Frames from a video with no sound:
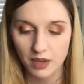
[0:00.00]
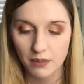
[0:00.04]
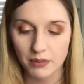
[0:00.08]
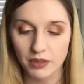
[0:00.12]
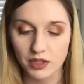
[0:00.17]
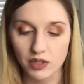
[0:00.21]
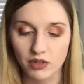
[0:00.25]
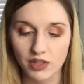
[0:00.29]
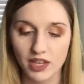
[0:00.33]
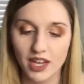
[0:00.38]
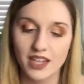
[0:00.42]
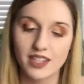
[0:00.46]

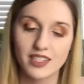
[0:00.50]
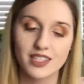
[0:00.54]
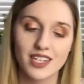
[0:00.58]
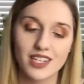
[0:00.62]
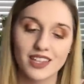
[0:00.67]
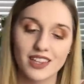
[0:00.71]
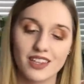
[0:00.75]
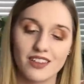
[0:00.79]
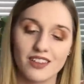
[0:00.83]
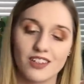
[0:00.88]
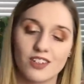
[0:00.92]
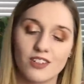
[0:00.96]
But you can
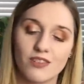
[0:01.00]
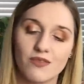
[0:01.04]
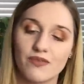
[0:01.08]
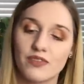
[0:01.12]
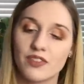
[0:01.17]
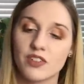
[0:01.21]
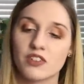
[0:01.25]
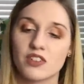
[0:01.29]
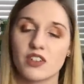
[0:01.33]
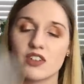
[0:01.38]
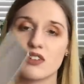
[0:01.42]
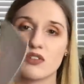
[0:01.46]
take the little,
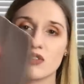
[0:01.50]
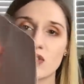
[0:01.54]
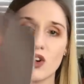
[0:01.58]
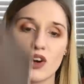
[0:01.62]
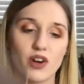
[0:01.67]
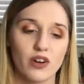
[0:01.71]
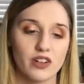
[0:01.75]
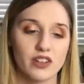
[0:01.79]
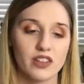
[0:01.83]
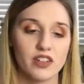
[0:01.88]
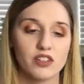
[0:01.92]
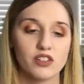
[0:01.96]
there's a little
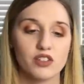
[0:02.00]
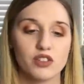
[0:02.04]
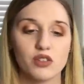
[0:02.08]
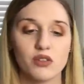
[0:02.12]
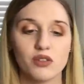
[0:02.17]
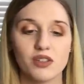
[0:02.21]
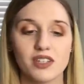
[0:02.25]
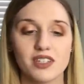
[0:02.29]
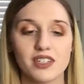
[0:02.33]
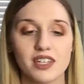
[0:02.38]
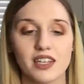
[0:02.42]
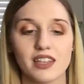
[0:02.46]
card in there, so
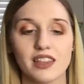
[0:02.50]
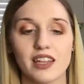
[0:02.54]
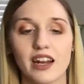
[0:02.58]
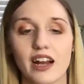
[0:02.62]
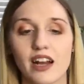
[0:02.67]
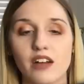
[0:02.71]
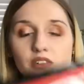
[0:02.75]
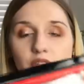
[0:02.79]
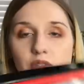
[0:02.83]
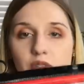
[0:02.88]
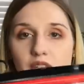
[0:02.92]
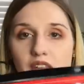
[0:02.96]
you can take that
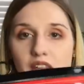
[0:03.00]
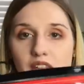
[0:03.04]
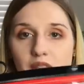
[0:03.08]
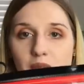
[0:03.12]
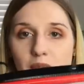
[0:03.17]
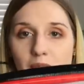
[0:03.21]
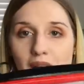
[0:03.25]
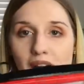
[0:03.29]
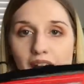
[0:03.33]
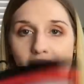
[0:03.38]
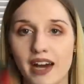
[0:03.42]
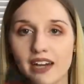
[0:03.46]
out so that
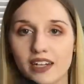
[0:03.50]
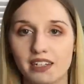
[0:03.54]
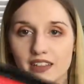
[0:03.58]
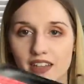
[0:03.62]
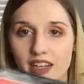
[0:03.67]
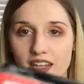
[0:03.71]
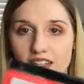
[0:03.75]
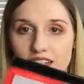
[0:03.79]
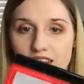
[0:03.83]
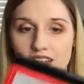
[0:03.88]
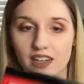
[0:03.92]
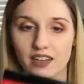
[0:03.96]
the bag,
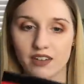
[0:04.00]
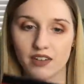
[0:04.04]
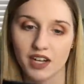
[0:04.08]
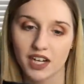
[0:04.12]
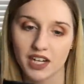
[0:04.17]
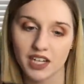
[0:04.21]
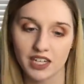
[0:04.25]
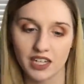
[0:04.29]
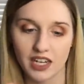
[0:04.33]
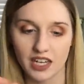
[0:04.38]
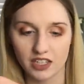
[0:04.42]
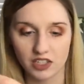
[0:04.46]
like, yeah,
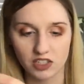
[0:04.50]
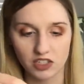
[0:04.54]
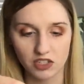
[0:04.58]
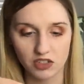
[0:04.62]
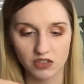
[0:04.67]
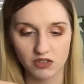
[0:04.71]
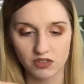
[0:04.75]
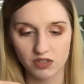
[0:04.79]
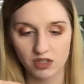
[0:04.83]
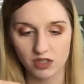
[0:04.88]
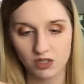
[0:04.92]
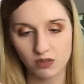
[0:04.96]
can actually
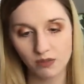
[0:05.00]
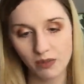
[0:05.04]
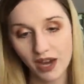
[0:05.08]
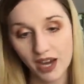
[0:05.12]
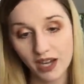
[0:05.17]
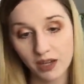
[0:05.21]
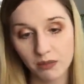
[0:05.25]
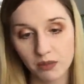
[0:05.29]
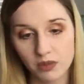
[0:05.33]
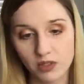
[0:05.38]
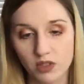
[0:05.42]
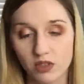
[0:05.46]
use as a
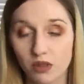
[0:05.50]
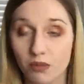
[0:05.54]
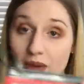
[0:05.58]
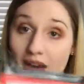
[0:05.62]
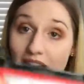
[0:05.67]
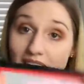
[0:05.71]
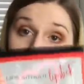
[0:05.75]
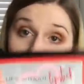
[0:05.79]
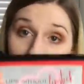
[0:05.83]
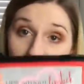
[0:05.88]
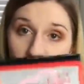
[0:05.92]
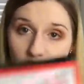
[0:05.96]
bag. But so the
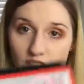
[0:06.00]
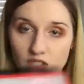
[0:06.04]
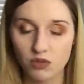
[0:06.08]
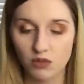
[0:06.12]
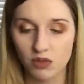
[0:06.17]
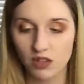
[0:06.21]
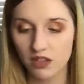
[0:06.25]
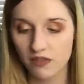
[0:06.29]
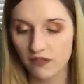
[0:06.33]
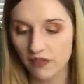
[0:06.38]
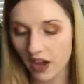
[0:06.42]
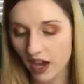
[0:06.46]
bag counts as
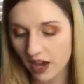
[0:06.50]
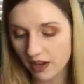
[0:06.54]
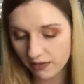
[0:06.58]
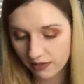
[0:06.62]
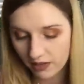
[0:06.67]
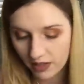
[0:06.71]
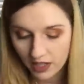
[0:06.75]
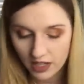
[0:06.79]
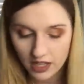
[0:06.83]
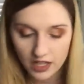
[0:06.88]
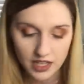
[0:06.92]
one of the 5.